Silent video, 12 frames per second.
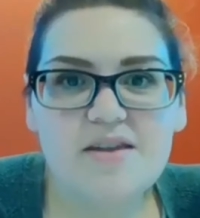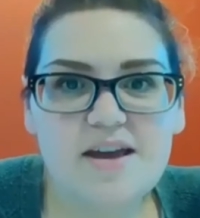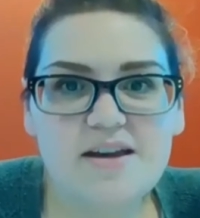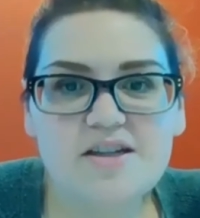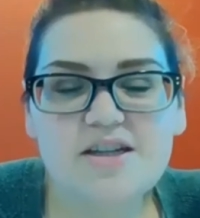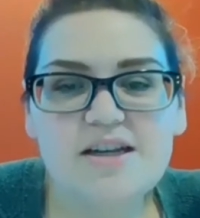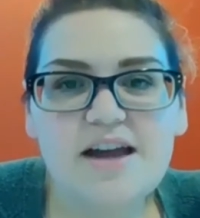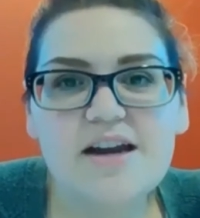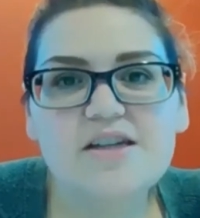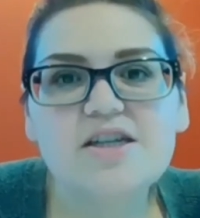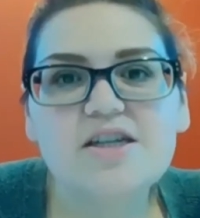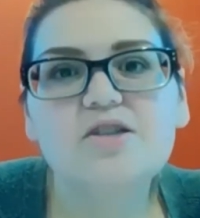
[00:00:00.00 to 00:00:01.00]
method to
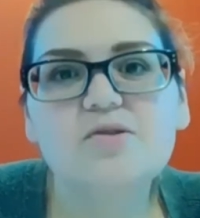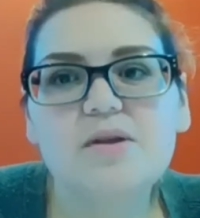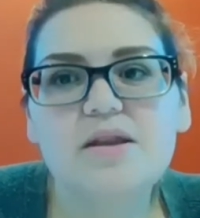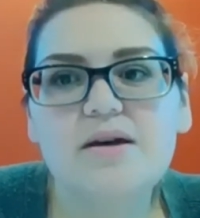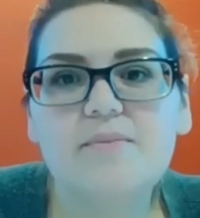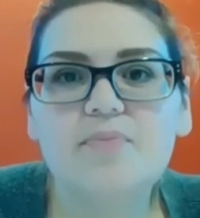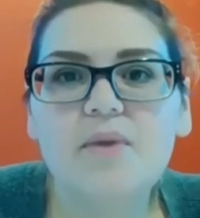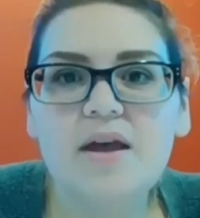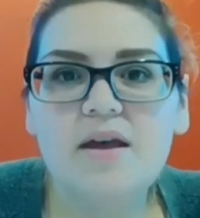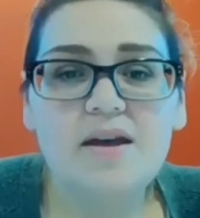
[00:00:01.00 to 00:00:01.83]
get in touch with them.